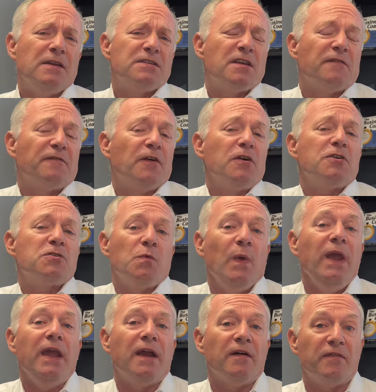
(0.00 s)
does the first
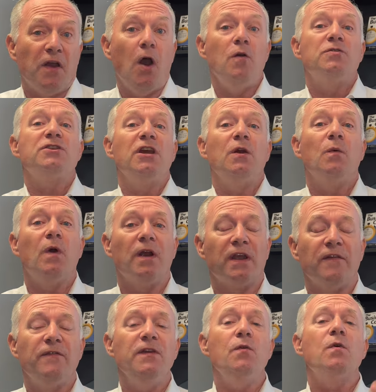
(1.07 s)
week of coaching work?
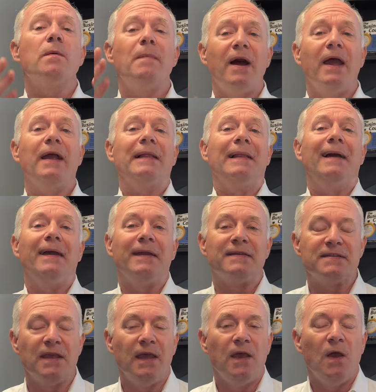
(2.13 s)
If you were my client,
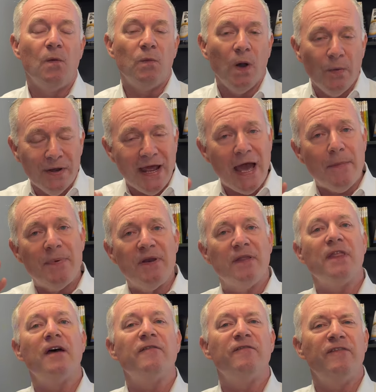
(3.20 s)
what would happen in
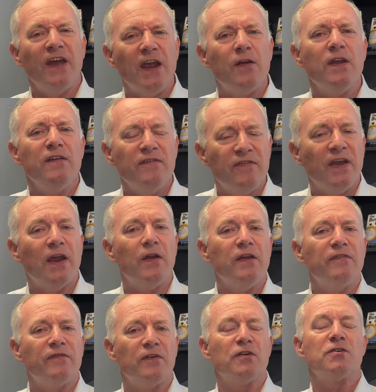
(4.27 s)
that very, very
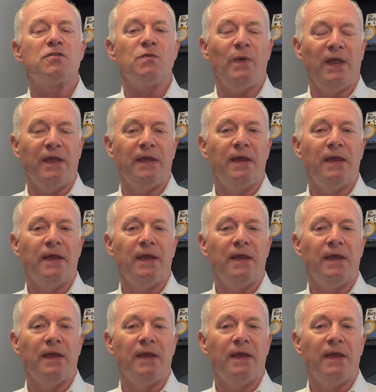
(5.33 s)
first week?